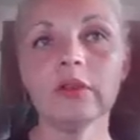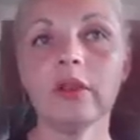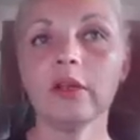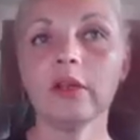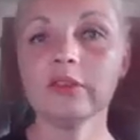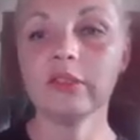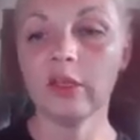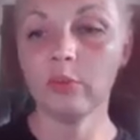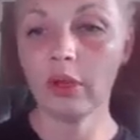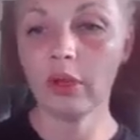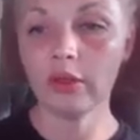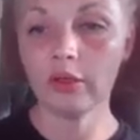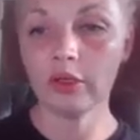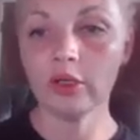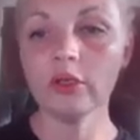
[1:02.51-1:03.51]
they are seen by
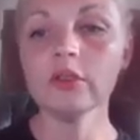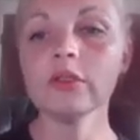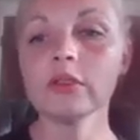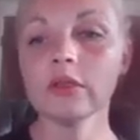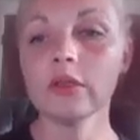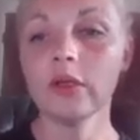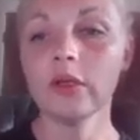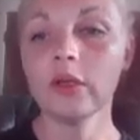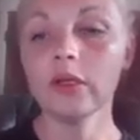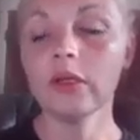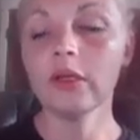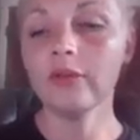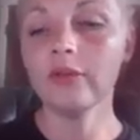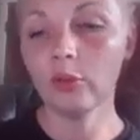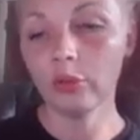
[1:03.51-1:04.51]
the nurse,
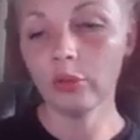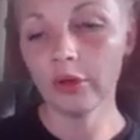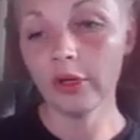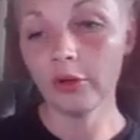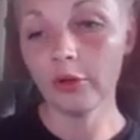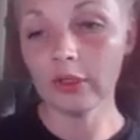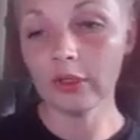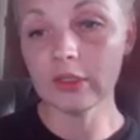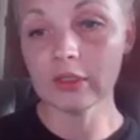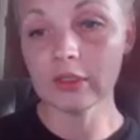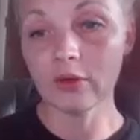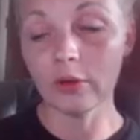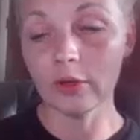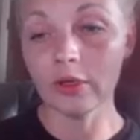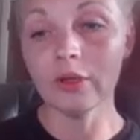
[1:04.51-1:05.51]
given a priority
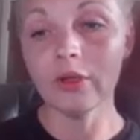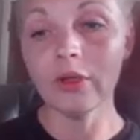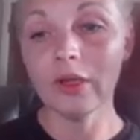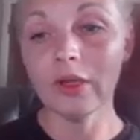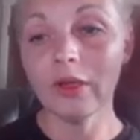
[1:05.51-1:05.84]
score,